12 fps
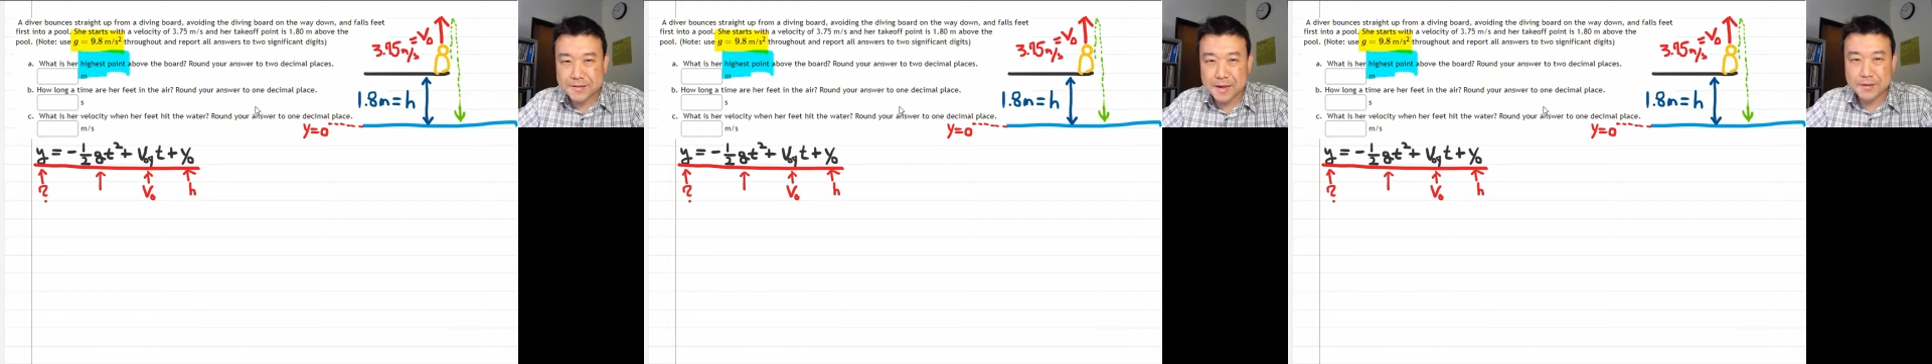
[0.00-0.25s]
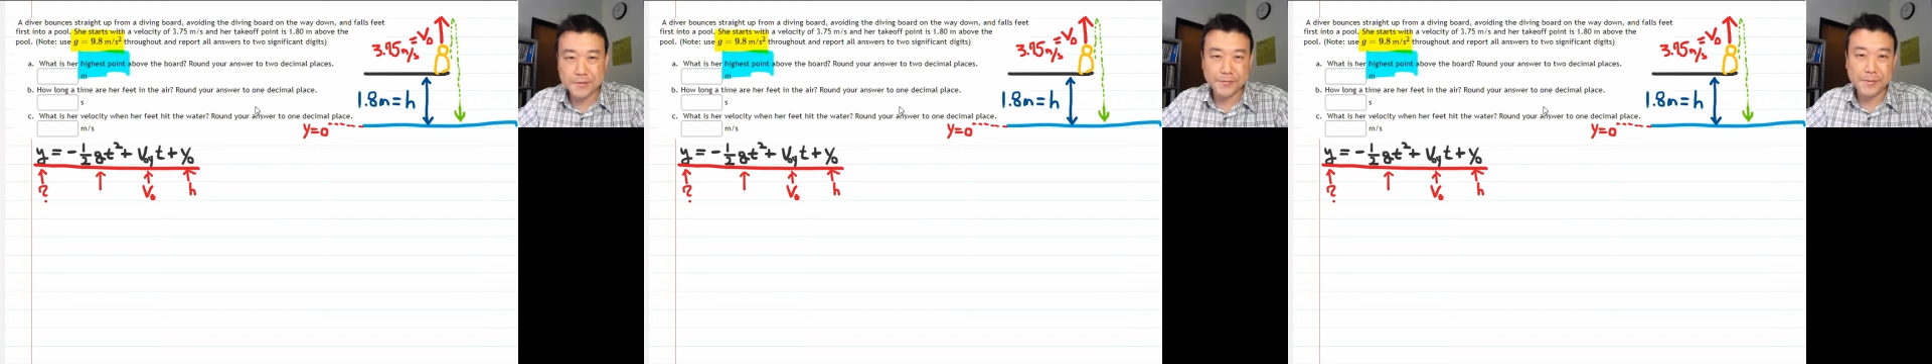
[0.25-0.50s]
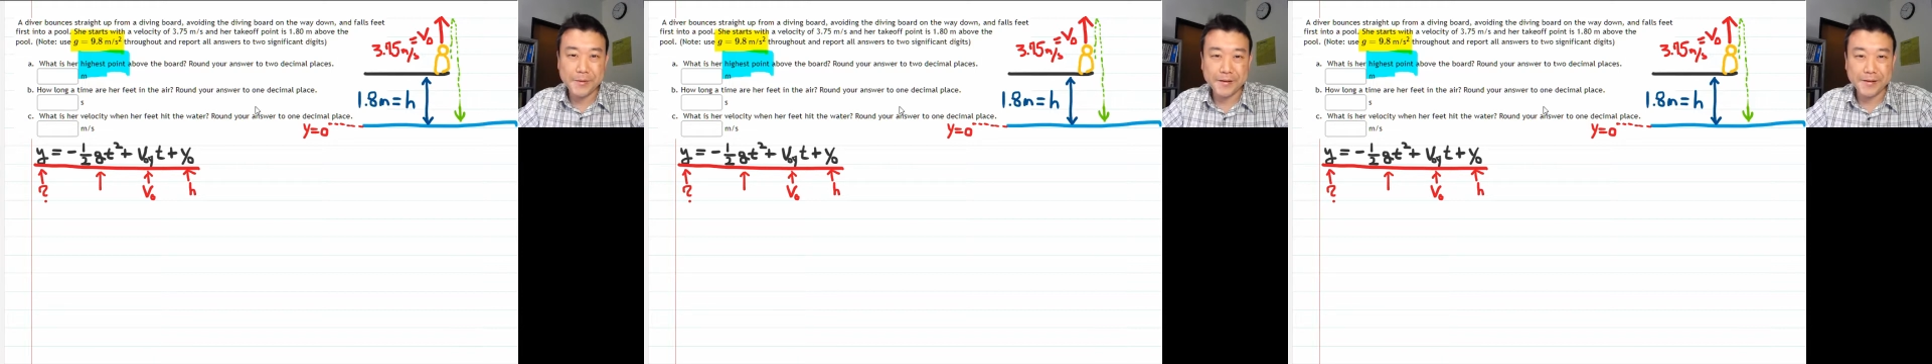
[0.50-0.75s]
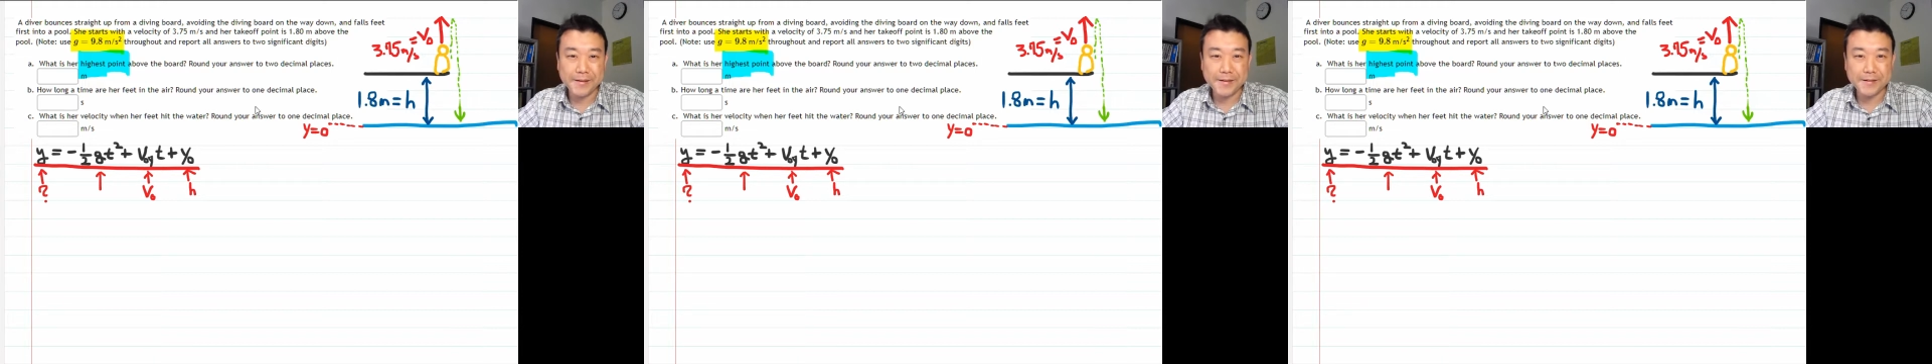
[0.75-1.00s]
sounds
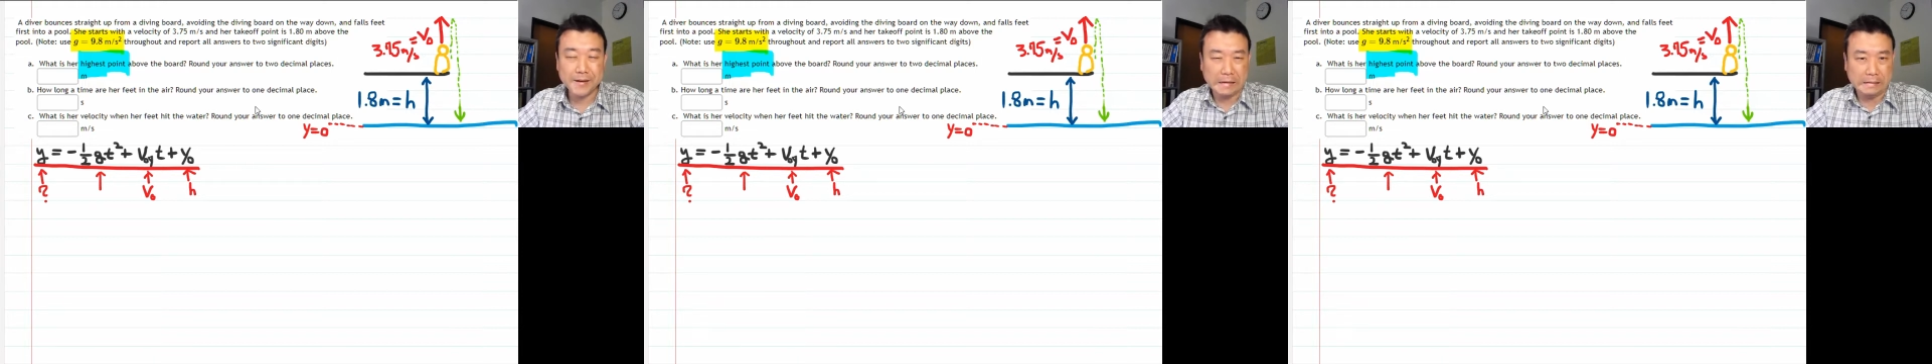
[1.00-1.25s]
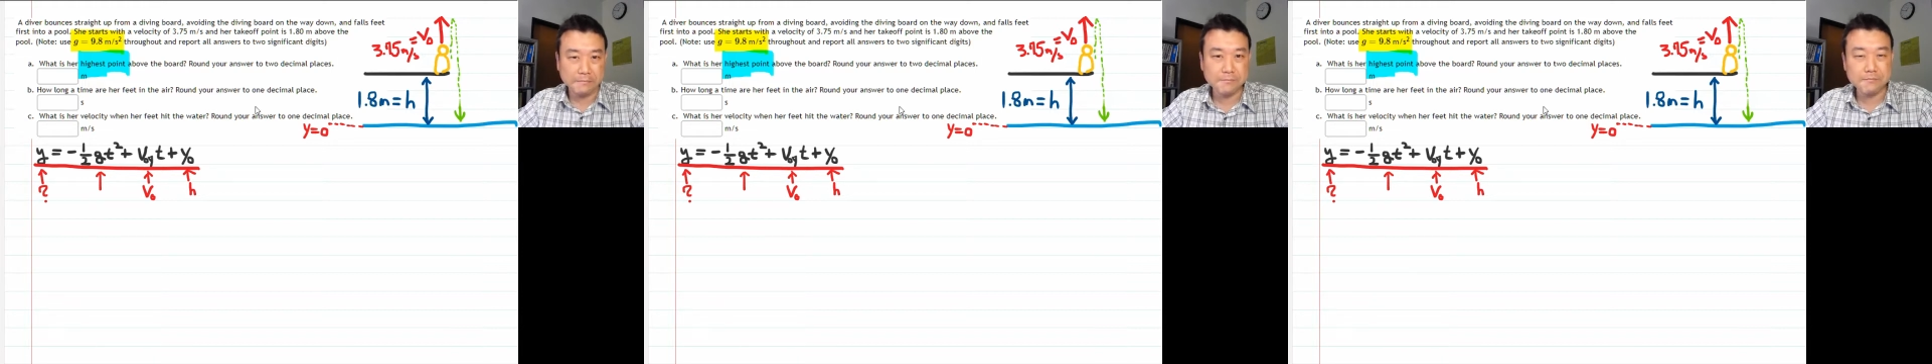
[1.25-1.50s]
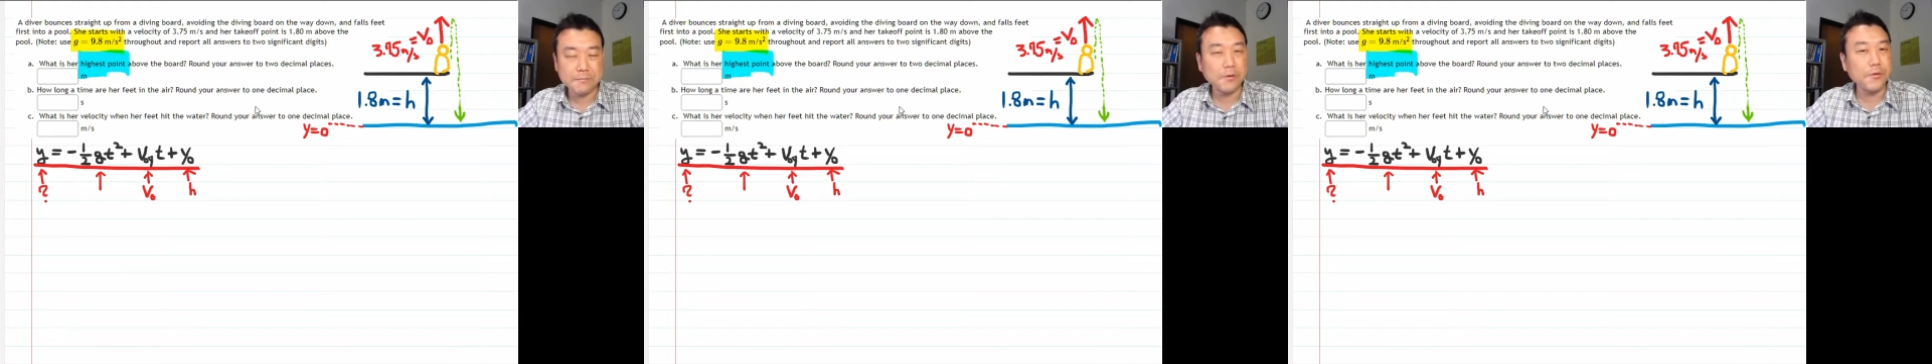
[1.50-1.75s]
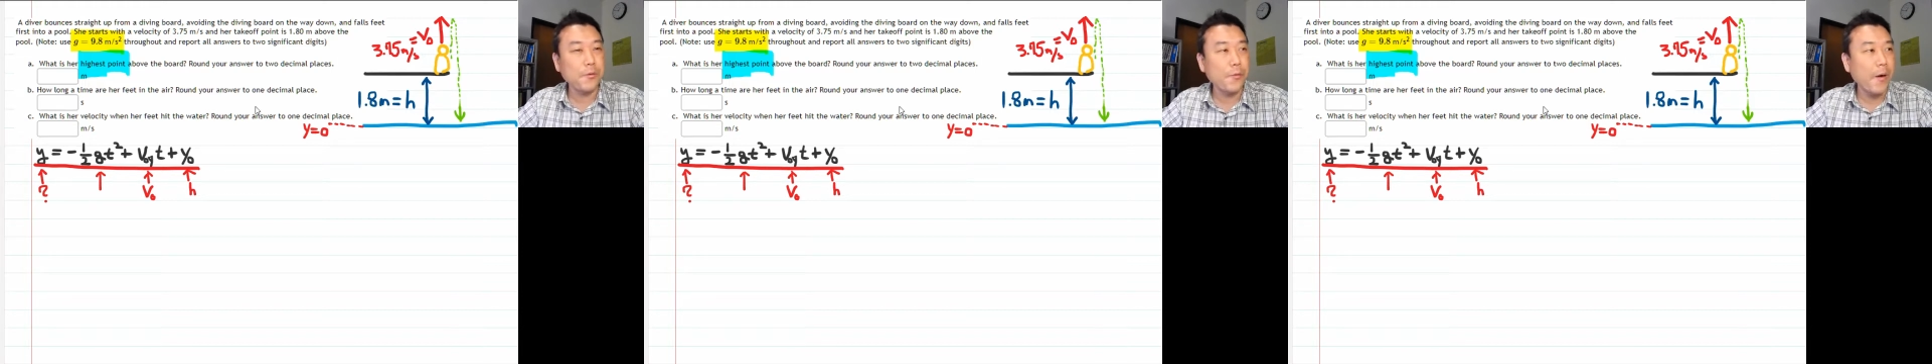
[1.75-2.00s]
familiar. I
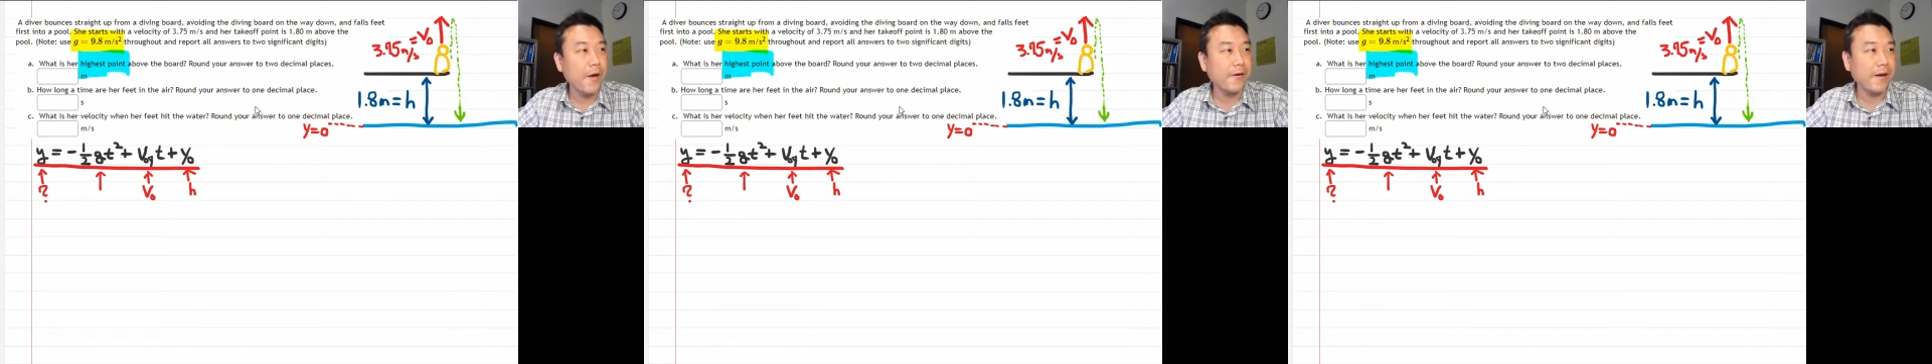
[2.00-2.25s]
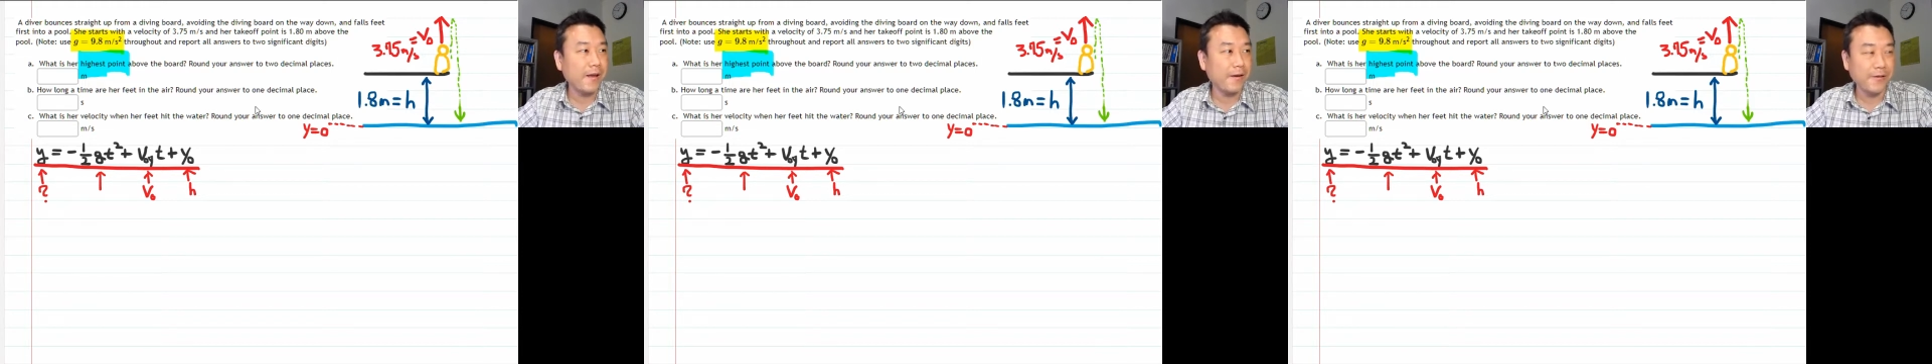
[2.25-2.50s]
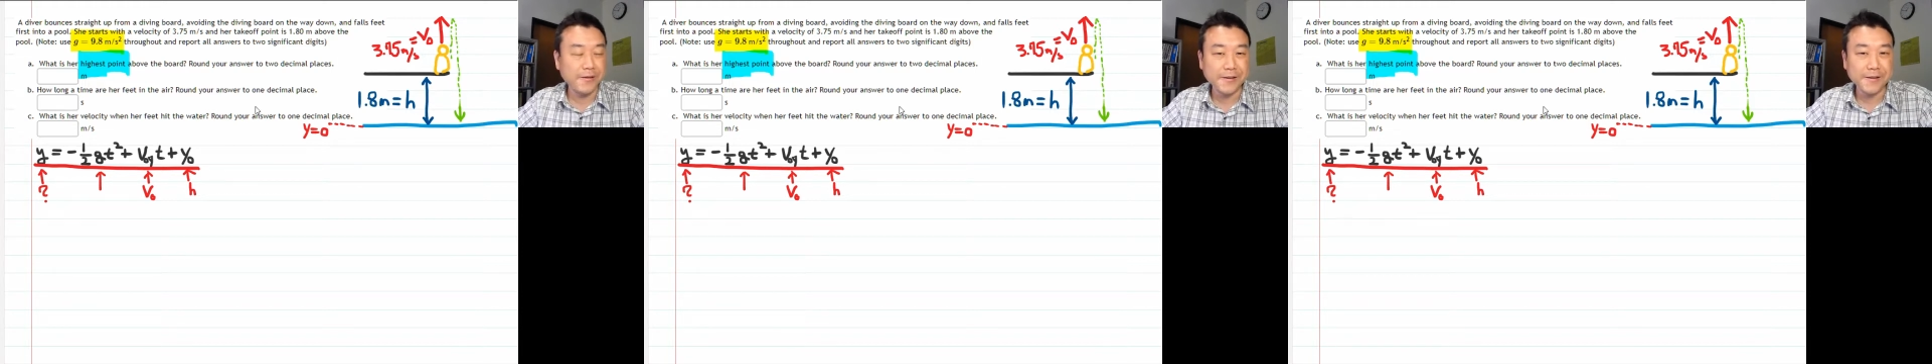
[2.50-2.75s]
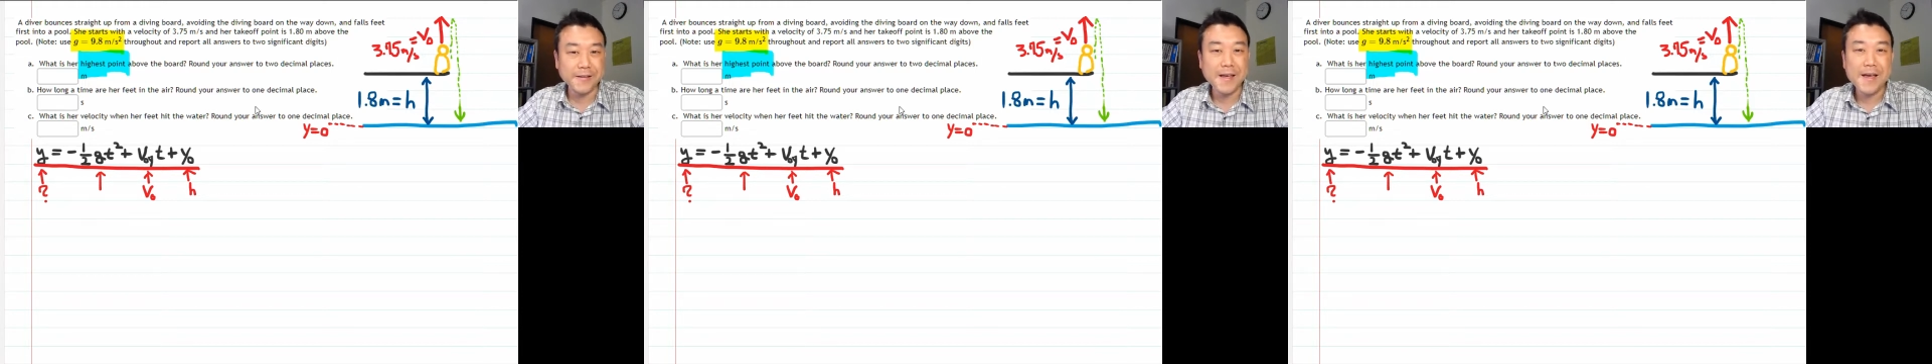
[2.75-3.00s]
don't know where I learned
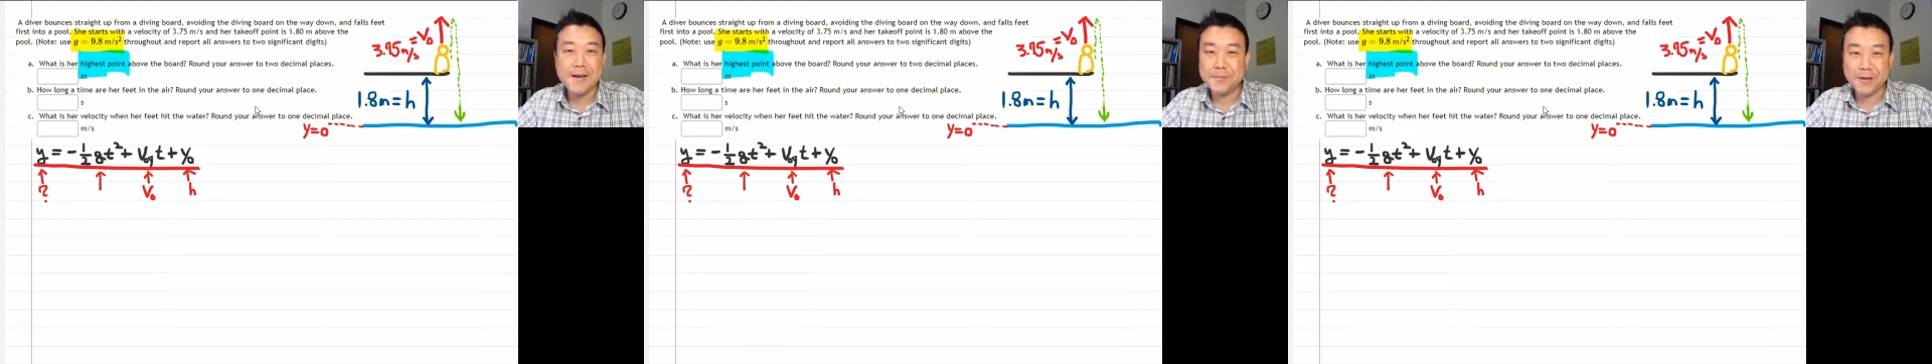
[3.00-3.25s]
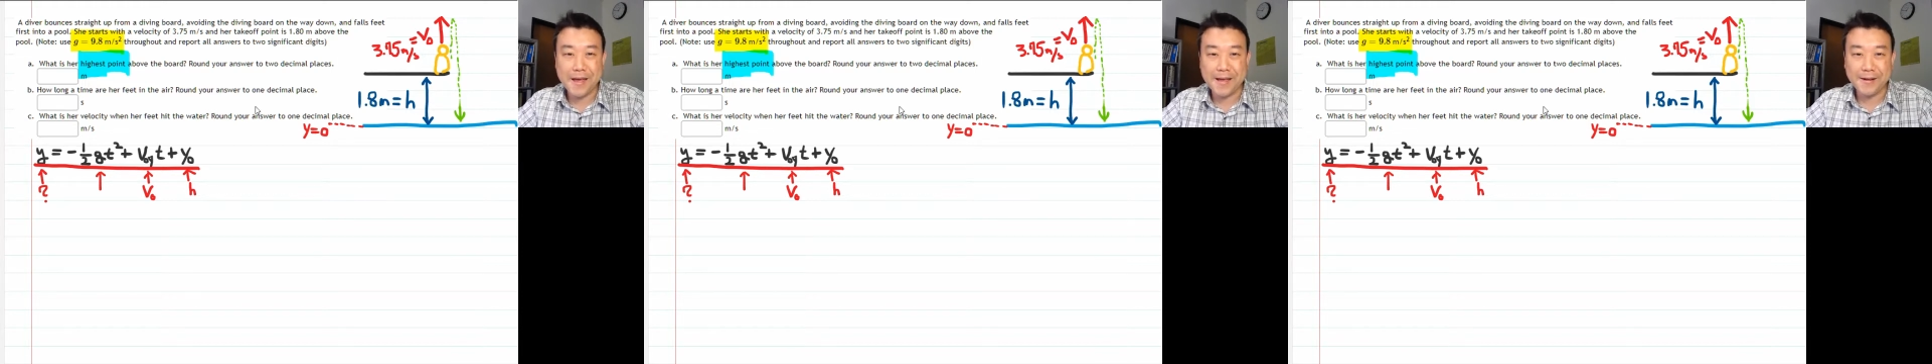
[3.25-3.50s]
it, but I